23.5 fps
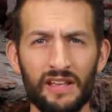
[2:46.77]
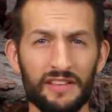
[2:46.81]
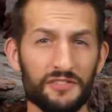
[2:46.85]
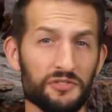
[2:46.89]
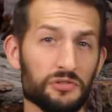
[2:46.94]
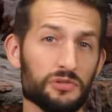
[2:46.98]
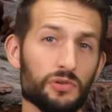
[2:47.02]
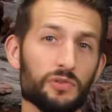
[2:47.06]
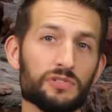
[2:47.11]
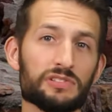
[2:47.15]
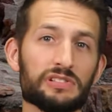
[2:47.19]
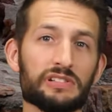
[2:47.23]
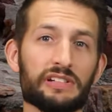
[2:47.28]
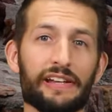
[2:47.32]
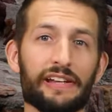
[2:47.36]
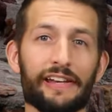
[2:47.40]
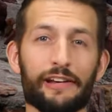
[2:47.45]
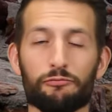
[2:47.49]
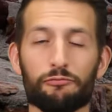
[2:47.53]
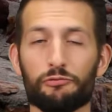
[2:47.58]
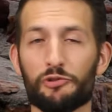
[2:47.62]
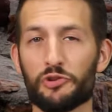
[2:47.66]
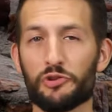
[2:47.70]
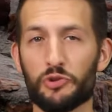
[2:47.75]
This results in
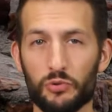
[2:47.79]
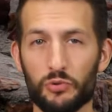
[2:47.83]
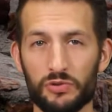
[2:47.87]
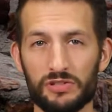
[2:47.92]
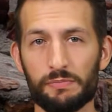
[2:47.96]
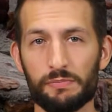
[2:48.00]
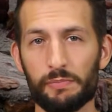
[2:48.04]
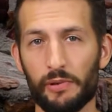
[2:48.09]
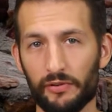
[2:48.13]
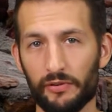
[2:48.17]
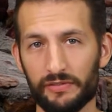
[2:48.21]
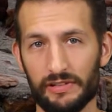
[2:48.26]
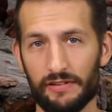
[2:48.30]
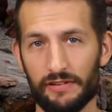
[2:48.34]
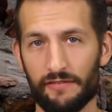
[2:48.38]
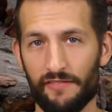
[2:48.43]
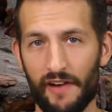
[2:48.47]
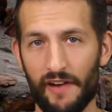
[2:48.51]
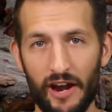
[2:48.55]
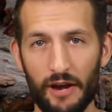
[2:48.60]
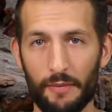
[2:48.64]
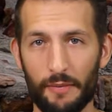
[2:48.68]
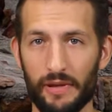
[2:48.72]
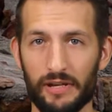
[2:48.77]
a reduced built
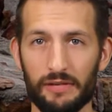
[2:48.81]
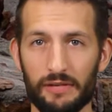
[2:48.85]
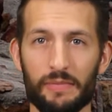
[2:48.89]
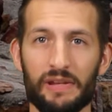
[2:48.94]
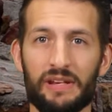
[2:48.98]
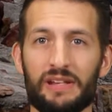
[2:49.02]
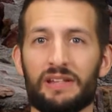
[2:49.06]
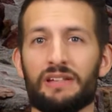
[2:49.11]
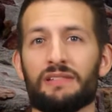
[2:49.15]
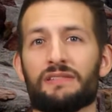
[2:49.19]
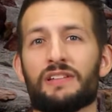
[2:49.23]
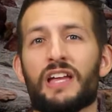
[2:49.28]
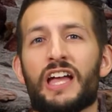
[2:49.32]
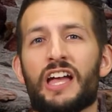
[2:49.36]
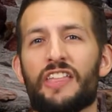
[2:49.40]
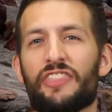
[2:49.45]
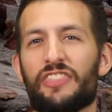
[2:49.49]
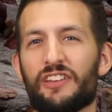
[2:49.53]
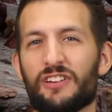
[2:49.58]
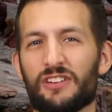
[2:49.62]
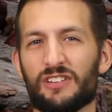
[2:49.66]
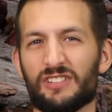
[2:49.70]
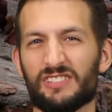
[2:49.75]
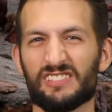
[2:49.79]
environment, meaning
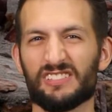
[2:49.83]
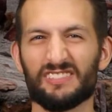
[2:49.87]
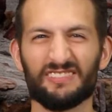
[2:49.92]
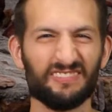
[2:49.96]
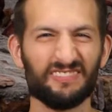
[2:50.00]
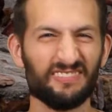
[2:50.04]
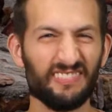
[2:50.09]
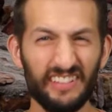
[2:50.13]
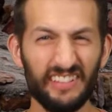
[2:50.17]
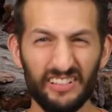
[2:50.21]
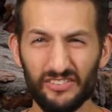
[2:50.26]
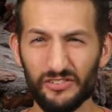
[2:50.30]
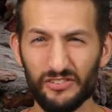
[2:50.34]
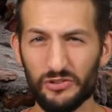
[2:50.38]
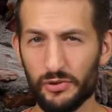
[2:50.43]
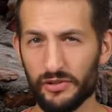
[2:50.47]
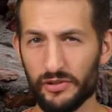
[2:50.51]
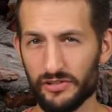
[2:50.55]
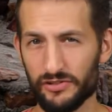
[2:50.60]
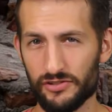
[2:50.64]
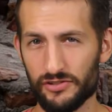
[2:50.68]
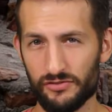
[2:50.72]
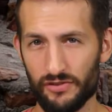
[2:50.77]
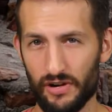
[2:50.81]
there's little new
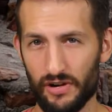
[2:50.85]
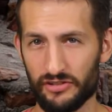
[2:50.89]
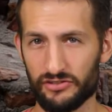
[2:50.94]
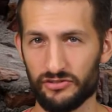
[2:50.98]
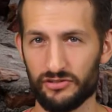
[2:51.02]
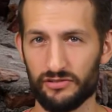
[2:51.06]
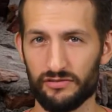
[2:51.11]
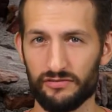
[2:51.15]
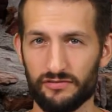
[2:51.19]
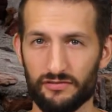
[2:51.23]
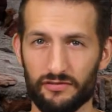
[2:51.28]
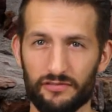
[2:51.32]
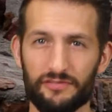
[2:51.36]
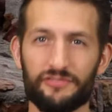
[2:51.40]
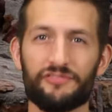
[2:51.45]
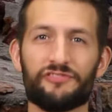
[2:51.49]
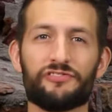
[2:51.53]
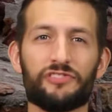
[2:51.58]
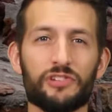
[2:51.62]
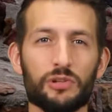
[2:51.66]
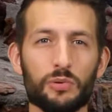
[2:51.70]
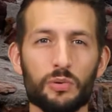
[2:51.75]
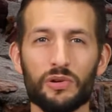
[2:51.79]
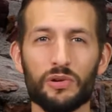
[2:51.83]
construction, or
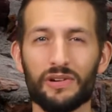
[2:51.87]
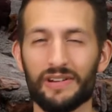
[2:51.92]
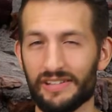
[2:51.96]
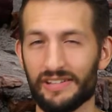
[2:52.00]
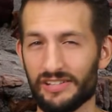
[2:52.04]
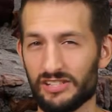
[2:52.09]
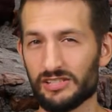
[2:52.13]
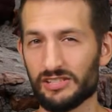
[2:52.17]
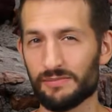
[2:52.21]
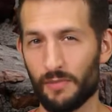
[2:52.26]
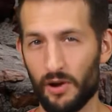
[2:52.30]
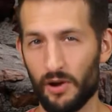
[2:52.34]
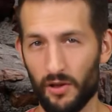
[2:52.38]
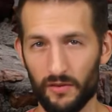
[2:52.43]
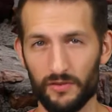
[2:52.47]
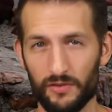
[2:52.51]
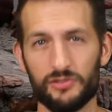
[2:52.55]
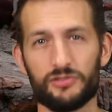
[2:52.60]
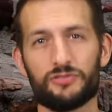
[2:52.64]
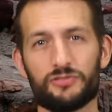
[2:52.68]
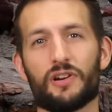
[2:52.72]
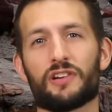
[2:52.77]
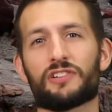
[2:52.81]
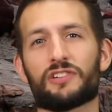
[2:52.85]
fewer and smaller
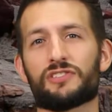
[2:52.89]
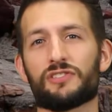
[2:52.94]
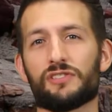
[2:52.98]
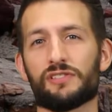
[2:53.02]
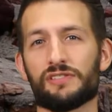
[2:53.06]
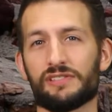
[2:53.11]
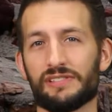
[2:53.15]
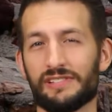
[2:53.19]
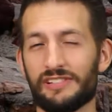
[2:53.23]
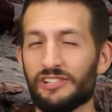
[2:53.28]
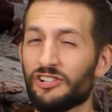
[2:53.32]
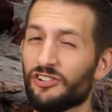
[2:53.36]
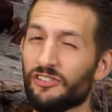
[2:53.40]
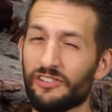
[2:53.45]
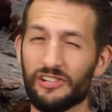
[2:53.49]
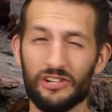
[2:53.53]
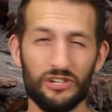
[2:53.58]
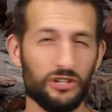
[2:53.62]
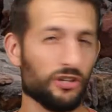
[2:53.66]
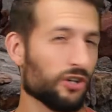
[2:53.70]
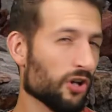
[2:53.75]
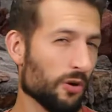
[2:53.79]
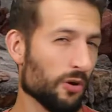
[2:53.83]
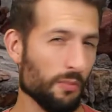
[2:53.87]
structures, and nearly
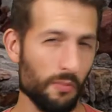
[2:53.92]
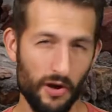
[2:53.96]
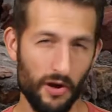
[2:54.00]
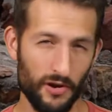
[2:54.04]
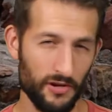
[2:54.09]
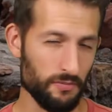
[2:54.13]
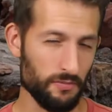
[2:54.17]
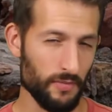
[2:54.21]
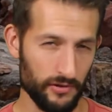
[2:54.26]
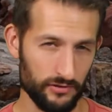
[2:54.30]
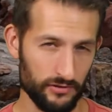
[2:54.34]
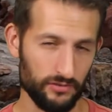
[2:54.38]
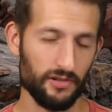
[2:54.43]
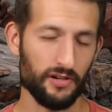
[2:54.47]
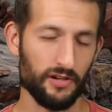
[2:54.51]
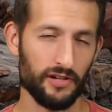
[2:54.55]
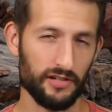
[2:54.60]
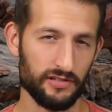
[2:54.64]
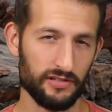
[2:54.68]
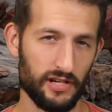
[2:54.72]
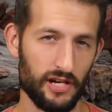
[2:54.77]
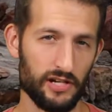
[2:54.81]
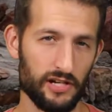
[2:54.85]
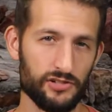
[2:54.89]
no monumental
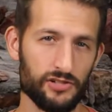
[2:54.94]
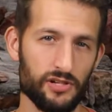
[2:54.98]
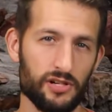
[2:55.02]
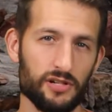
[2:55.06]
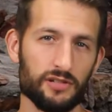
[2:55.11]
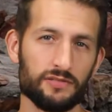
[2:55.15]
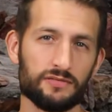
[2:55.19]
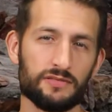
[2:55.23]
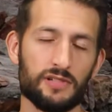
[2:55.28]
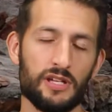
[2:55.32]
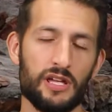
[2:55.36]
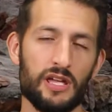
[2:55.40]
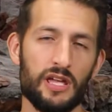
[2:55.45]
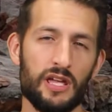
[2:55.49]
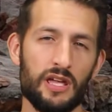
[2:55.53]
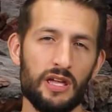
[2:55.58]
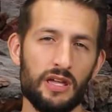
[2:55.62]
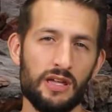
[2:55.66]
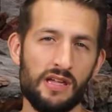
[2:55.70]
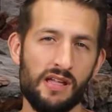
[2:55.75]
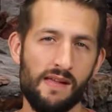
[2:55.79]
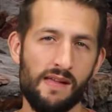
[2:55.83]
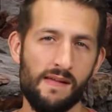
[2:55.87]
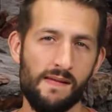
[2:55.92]
architecture.
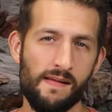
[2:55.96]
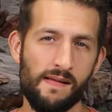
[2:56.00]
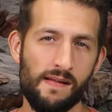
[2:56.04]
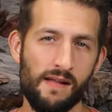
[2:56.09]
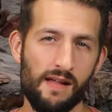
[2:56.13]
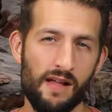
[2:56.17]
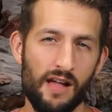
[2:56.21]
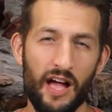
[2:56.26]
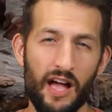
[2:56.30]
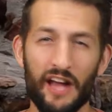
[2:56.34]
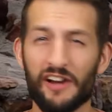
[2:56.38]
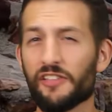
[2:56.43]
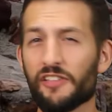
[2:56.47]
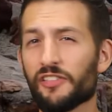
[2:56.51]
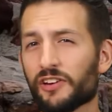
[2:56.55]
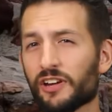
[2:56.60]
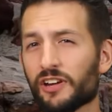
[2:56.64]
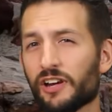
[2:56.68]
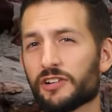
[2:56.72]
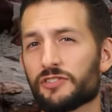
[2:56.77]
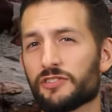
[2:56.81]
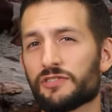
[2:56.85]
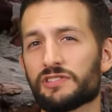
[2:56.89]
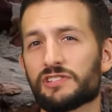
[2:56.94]
Another
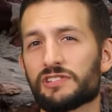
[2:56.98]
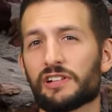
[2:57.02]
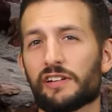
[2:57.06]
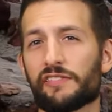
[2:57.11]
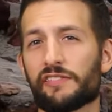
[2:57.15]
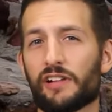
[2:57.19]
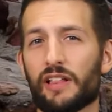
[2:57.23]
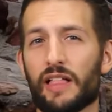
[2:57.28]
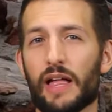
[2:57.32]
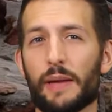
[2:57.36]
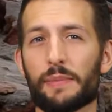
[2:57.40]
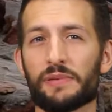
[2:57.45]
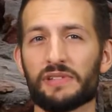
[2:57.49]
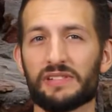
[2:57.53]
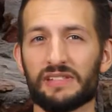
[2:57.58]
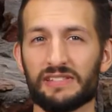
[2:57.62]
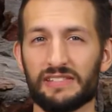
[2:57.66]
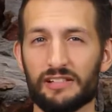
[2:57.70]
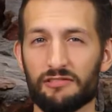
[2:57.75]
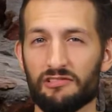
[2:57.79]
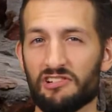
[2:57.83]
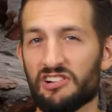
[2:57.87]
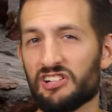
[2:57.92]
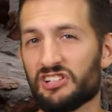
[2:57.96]
characteristic of collapse
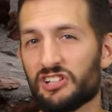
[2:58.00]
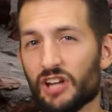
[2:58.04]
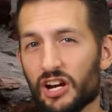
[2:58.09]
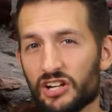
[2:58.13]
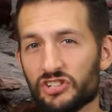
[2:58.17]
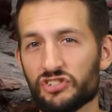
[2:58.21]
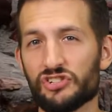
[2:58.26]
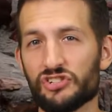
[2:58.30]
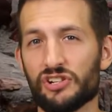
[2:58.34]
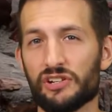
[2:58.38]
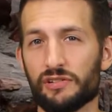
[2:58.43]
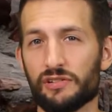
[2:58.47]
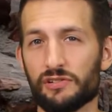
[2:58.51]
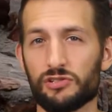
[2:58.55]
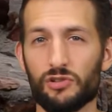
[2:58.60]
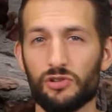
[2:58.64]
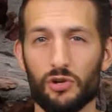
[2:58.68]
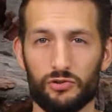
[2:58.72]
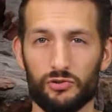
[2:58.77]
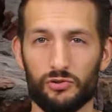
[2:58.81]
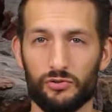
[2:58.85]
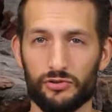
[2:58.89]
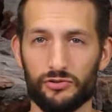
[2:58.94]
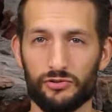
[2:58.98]
is a reduction in
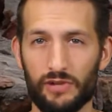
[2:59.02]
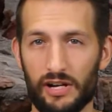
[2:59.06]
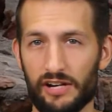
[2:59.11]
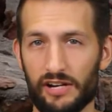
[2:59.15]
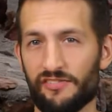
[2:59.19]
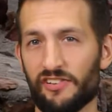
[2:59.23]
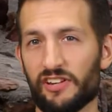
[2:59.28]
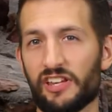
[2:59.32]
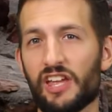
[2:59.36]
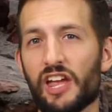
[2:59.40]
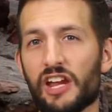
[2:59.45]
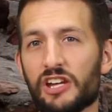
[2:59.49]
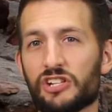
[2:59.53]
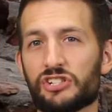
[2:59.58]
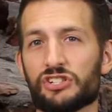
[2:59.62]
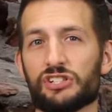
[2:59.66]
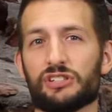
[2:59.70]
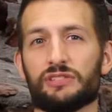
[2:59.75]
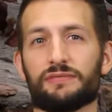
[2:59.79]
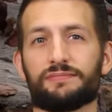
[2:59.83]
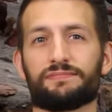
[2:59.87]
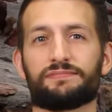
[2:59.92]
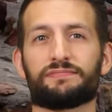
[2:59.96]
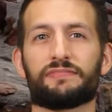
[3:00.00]
social stratification.